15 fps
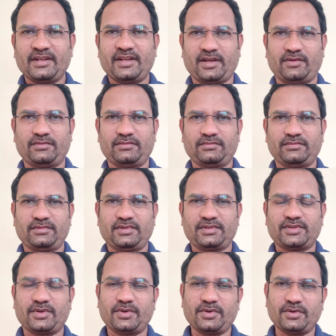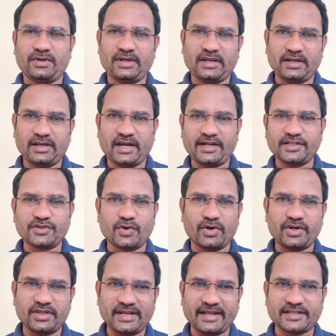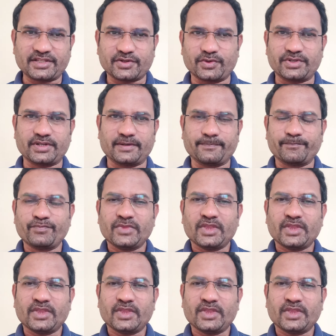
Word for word: Now, so let us go on to the next question.